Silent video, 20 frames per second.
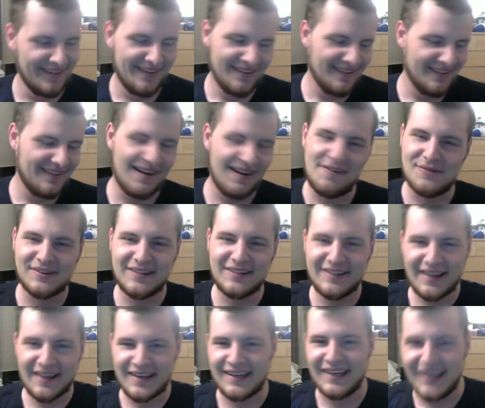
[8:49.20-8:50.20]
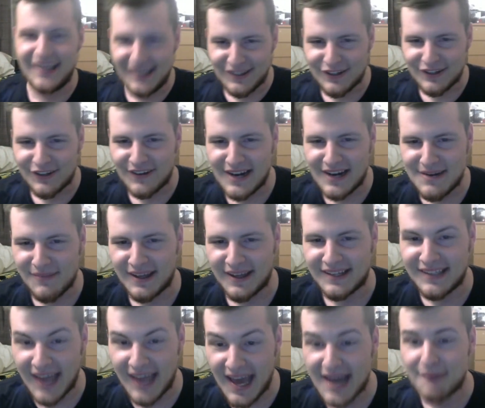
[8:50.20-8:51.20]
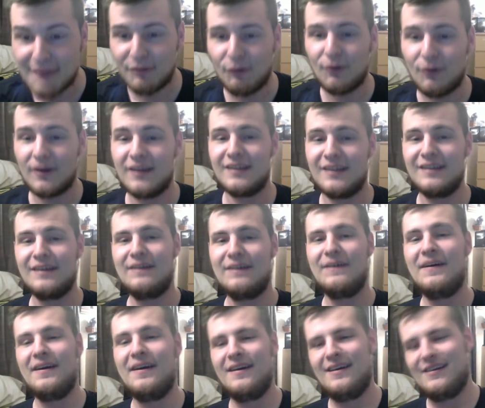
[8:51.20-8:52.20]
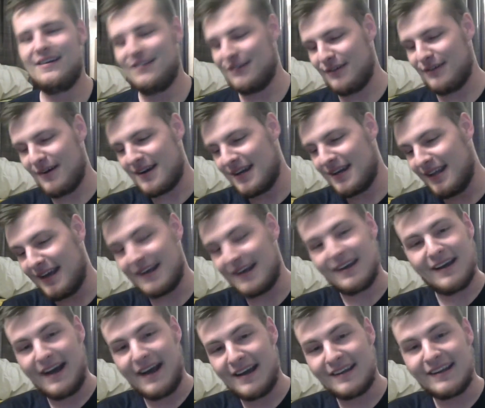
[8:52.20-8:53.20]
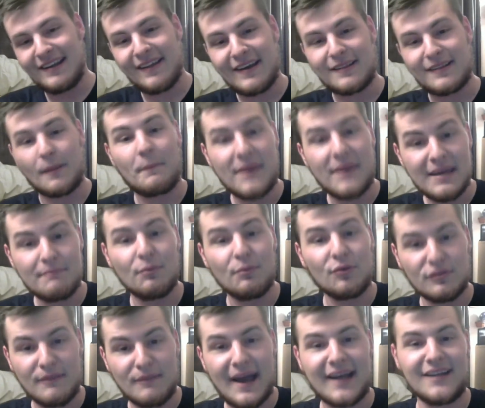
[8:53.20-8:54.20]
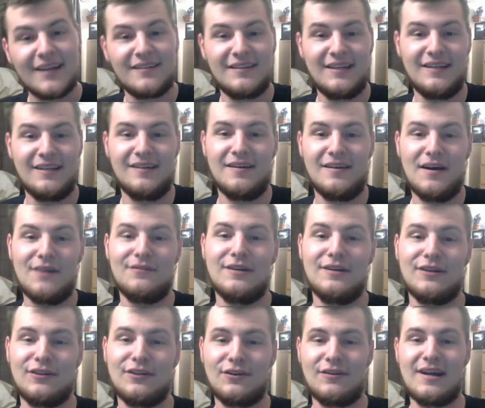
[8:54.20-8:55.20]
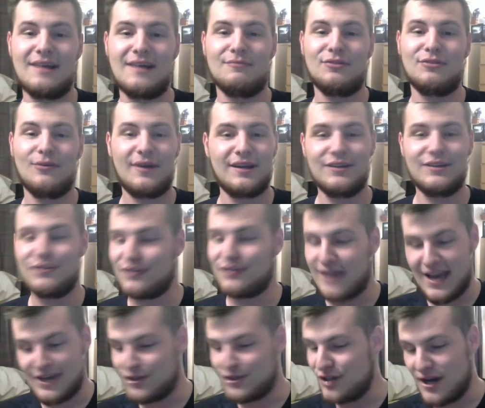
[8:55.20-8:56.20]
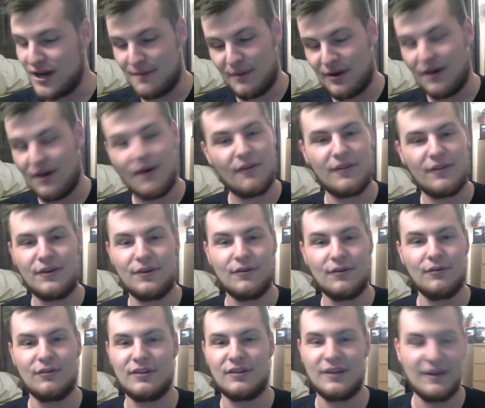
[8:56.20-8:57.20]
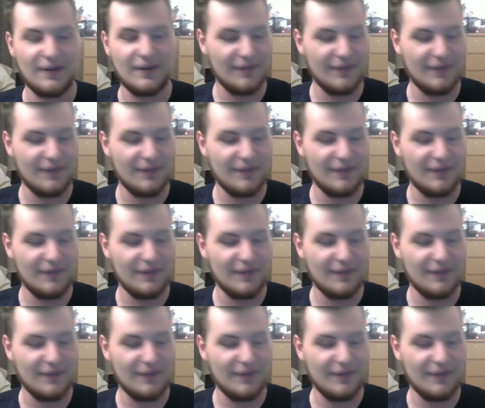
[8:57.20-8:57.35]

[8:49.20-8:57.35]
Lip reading: almost need like an Instagram, like tabloid, just so I can I need like the People's Magazine of Instagram so I can just catch up on all the news,